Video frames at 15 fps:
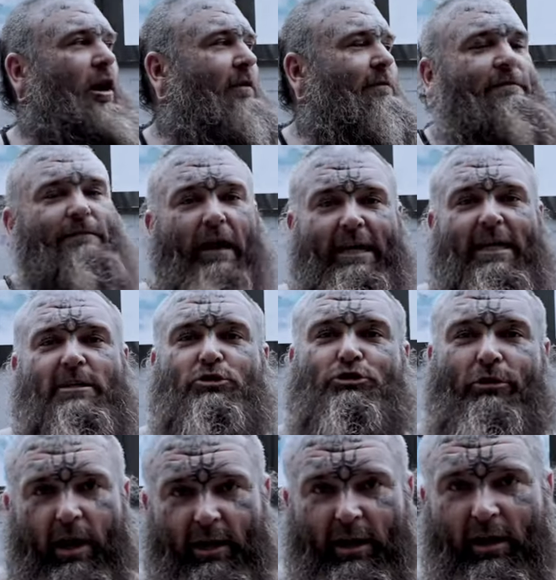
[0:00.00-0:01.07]
of fucking
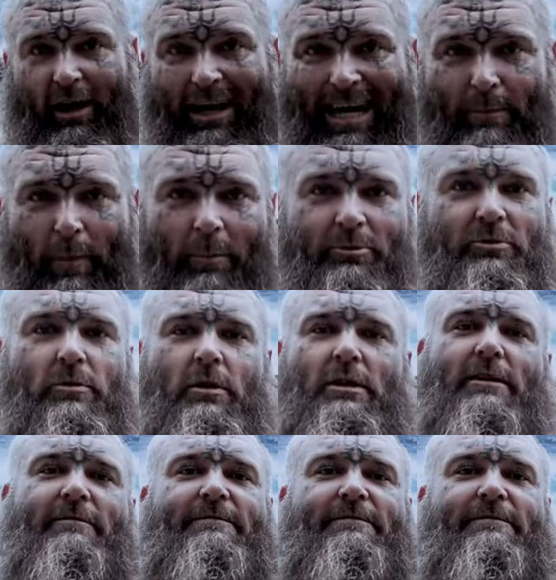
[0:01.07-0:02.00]
training. I am absolutely